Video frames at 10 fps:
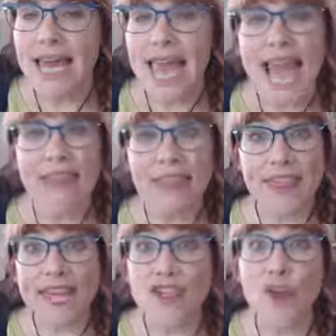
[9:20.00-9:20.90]
And
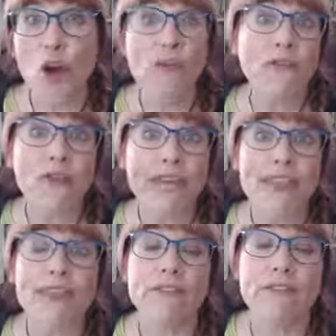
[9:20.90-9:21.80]
then don't forget
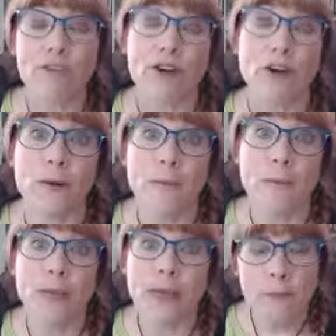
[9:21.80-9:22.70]
the footer,
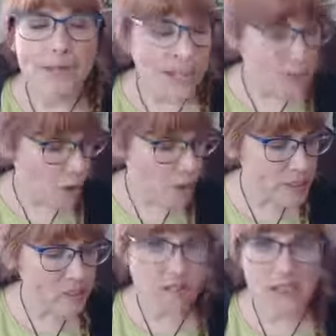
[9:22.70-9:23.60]
because most
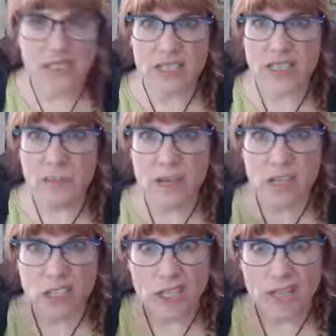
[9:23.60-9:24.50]
of us,
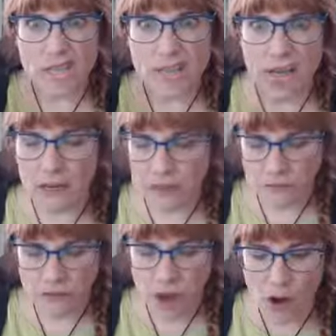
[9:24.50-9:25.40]
especially on a little
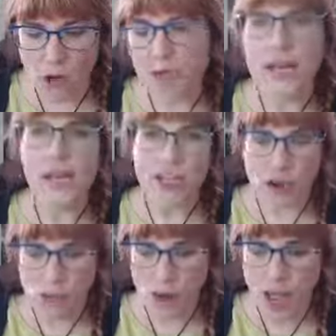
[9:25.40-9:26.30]
phone, you know,
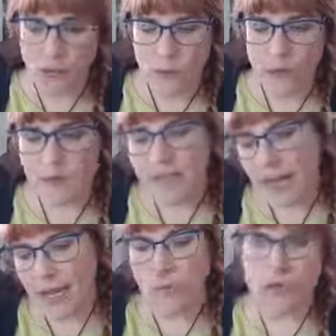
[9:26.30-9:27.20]
we're on a website
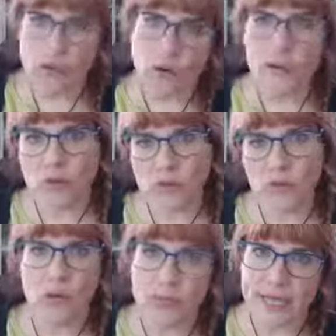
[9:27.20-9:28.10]
and we
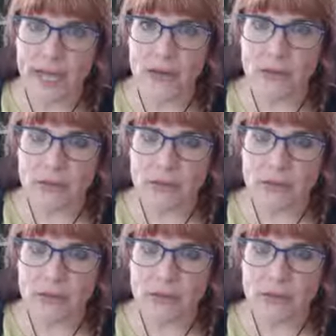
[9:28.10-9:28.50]
scroll down,